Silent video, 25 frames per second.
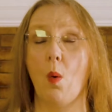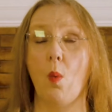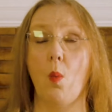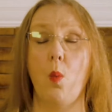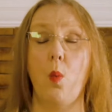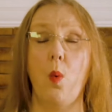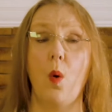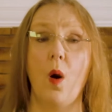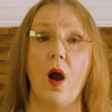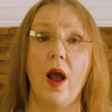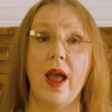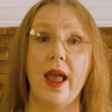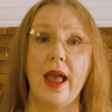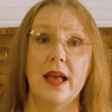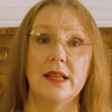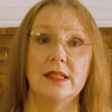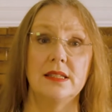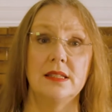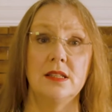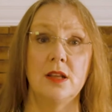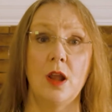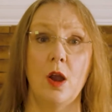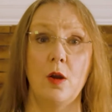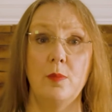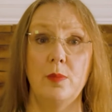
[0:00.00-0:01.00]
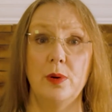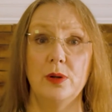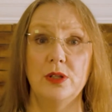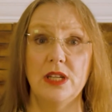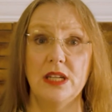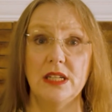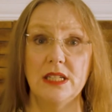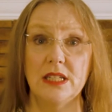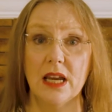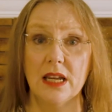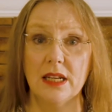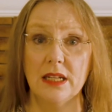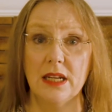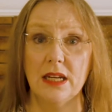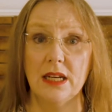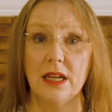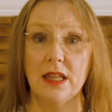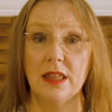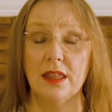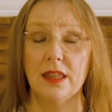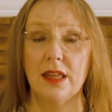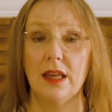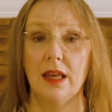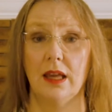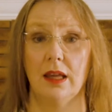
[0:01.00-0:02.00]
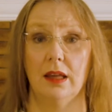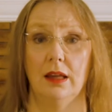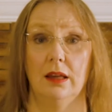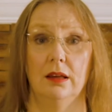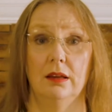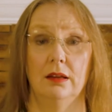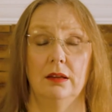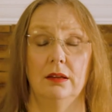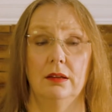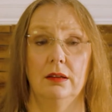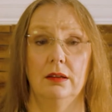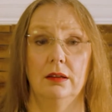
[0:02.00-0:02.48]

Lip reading: Why has nobody done anything?